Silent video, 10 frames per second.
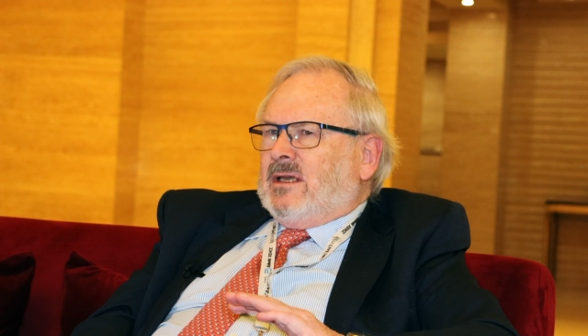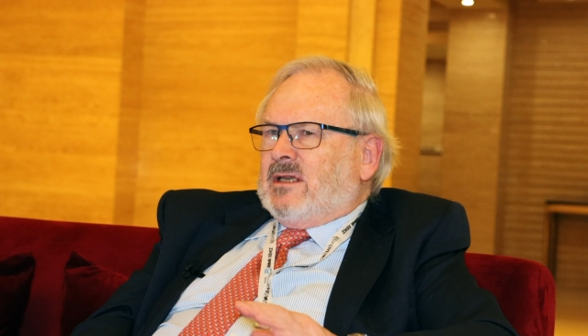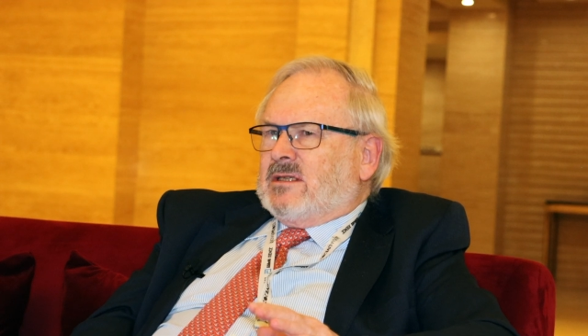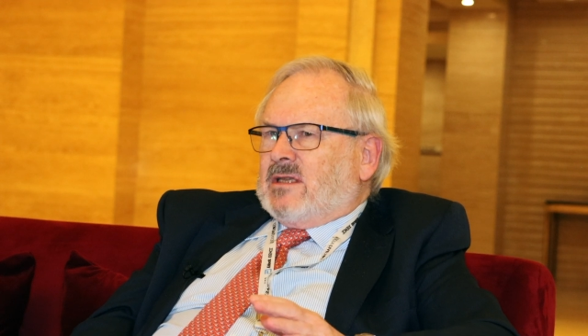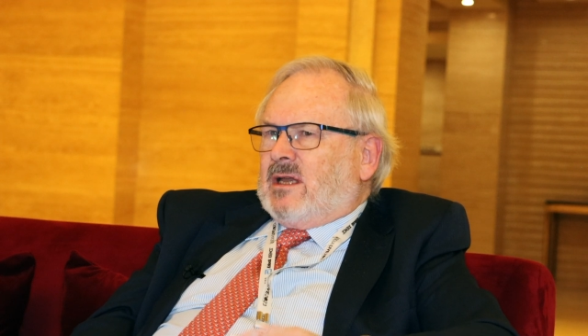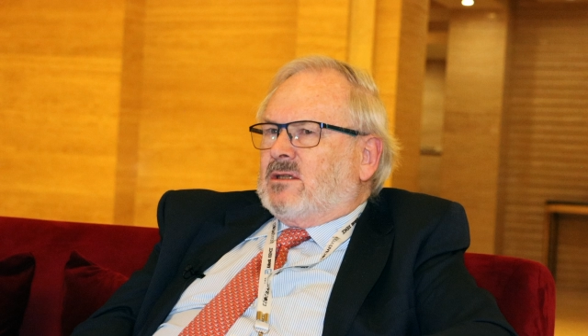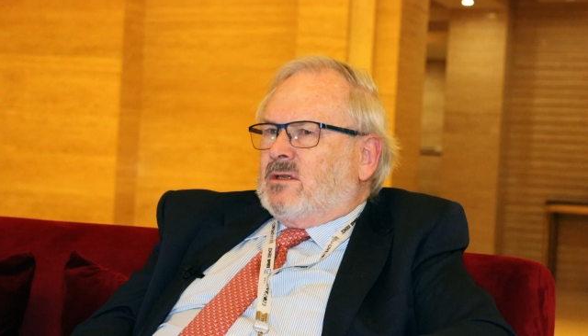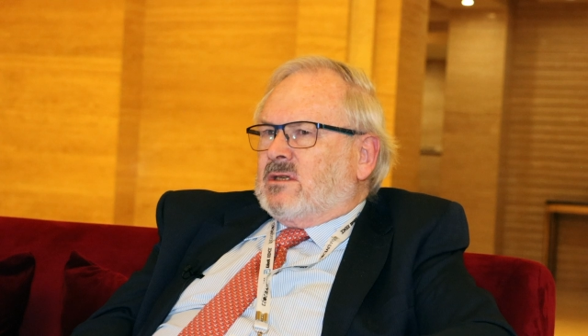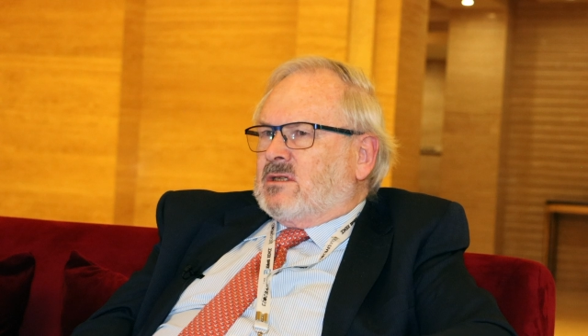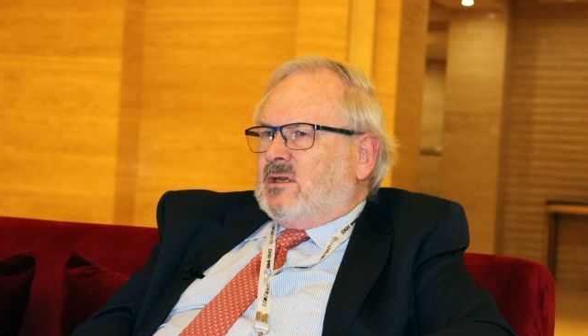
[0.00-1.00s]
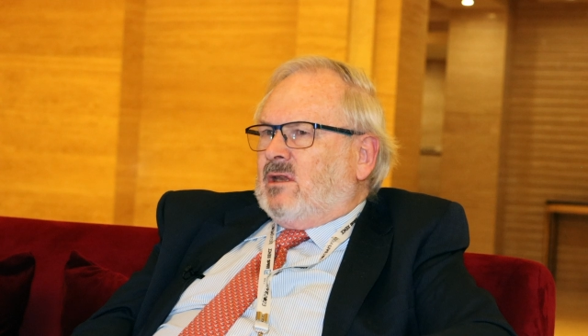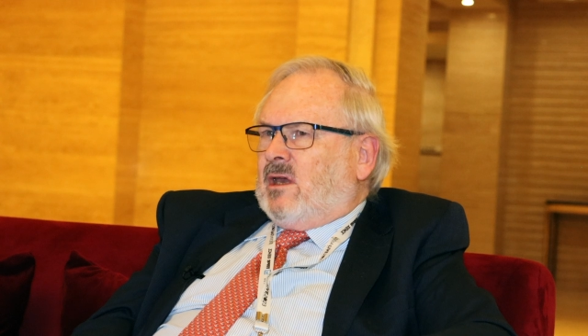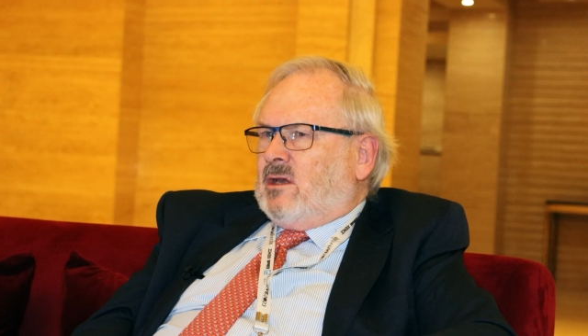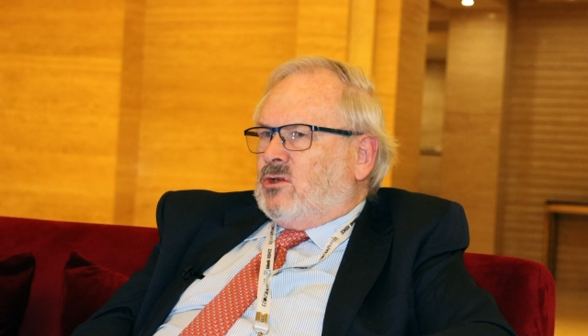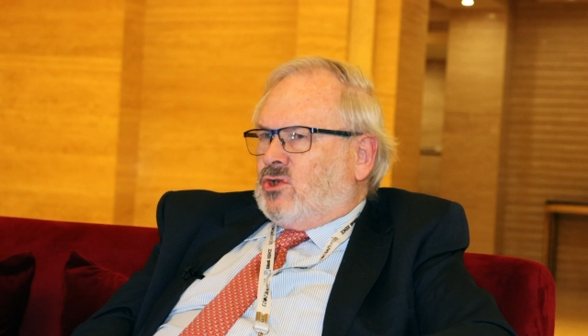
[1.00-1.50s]
is that the
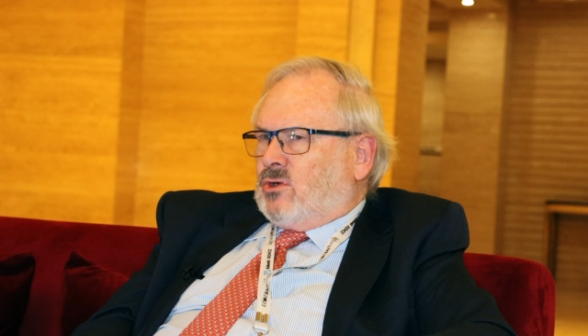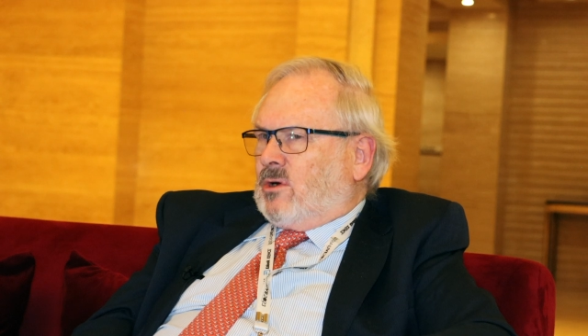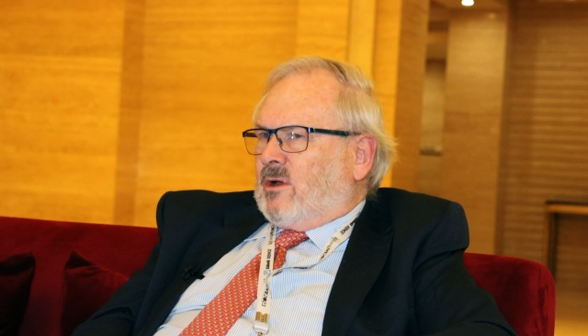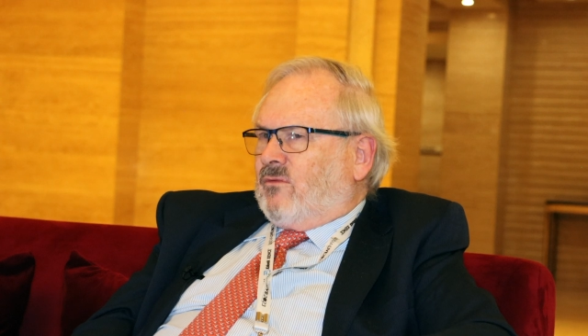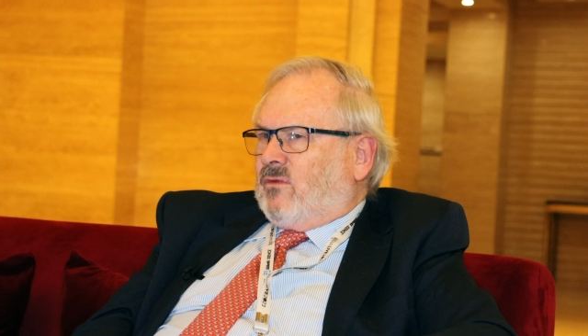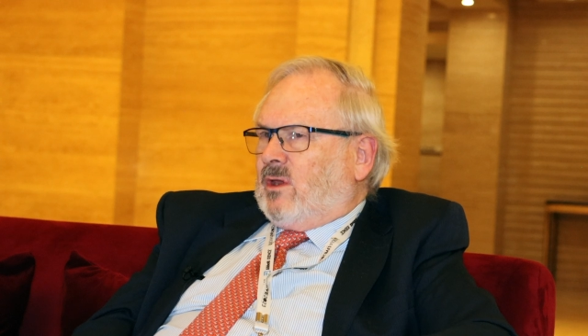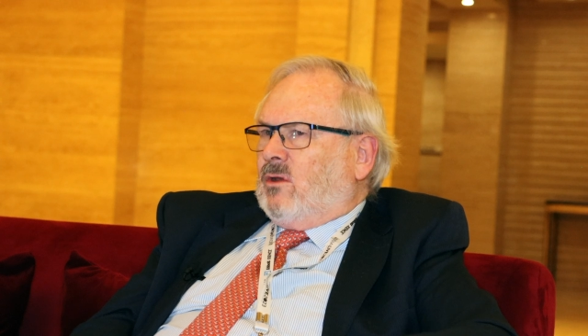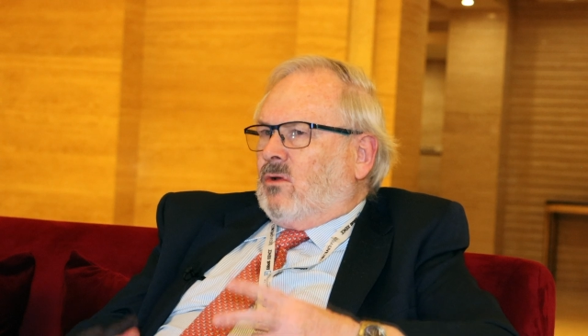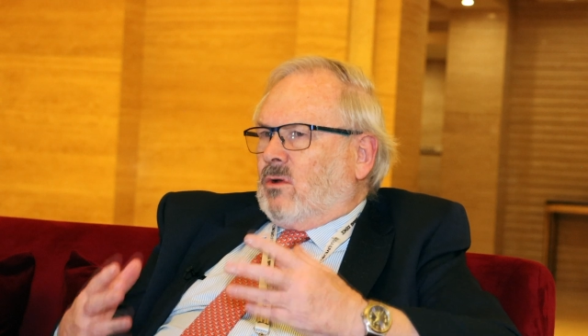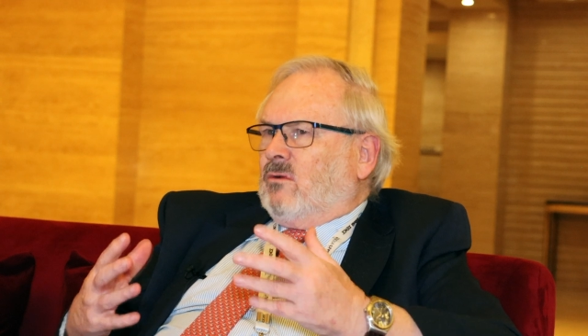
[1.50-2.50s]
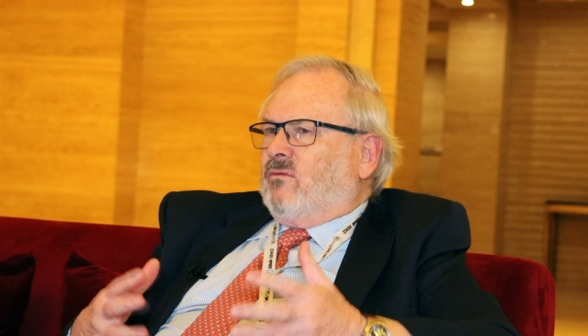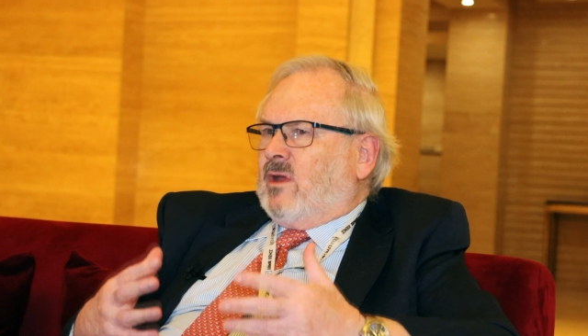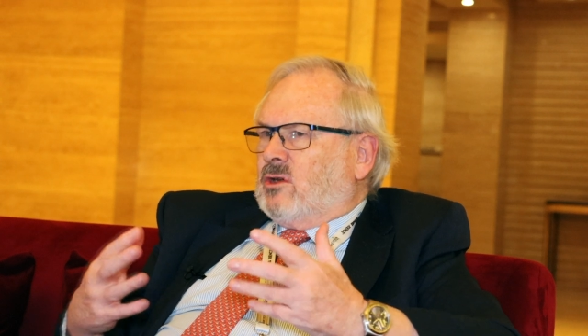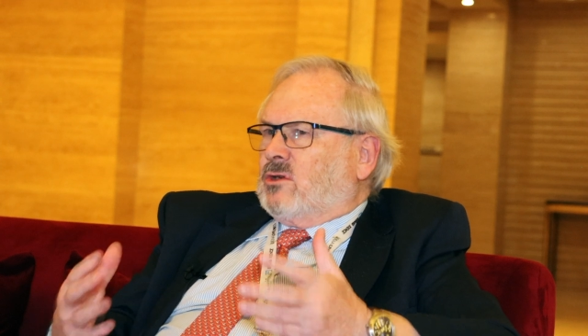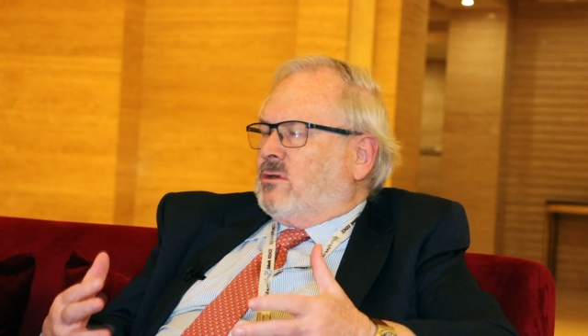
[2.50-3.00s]
cineangiography, the
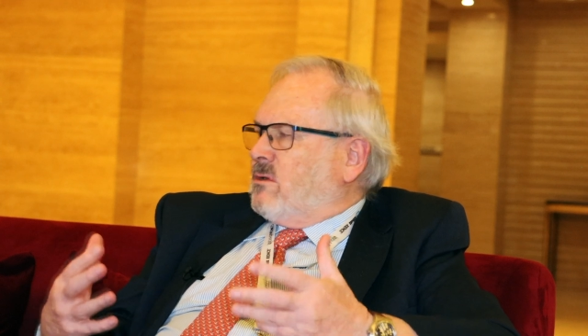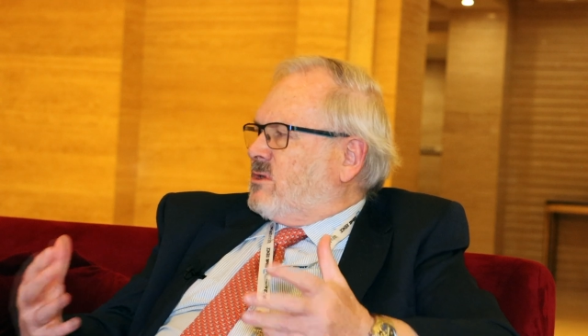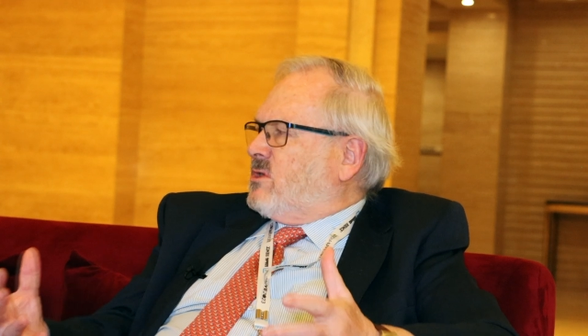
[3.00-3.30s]
conventional